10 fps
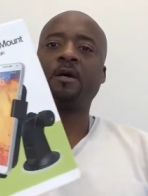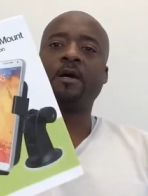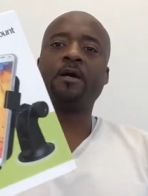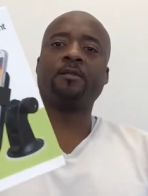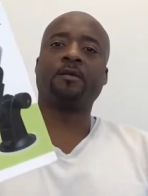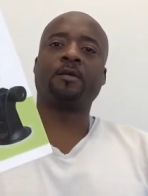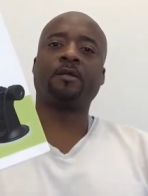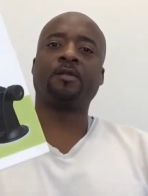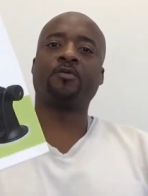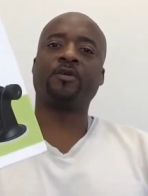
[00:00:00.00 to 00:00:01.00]
and
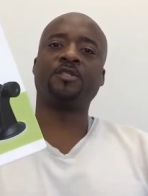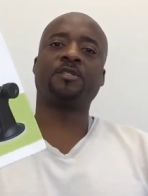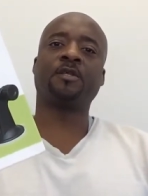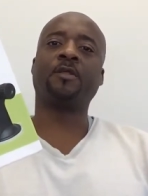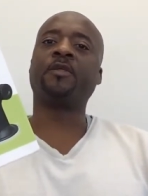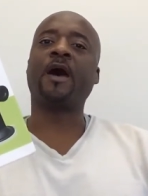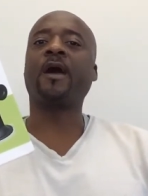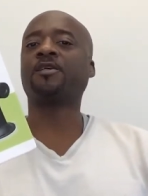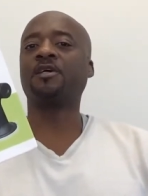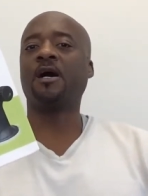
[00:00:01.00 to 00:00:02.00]
the reason that the
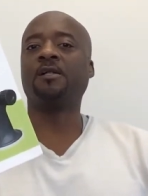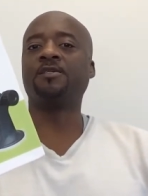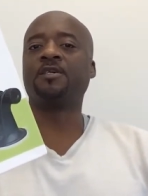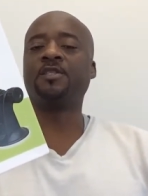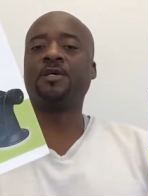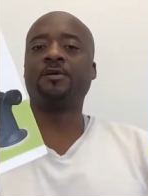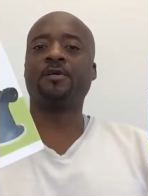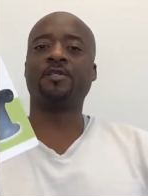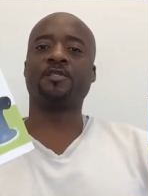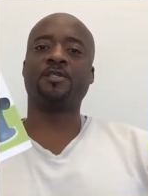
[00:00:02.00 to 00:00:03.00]
X L is in there,
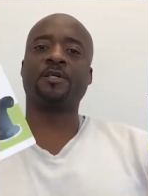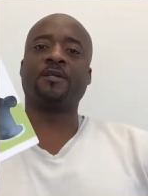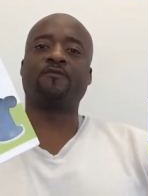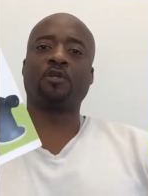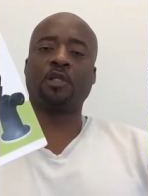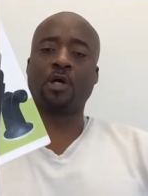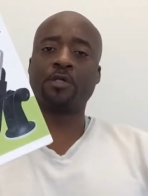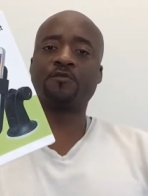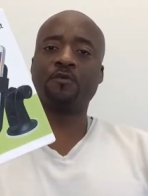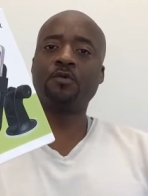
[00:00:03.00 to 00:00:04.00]
it's designed for
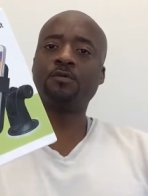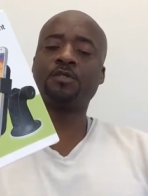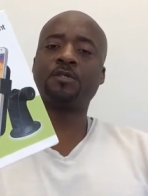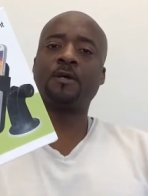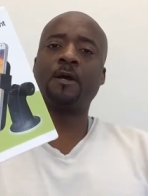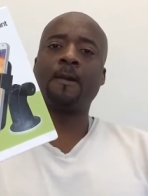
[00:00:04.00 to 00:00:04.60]
large phones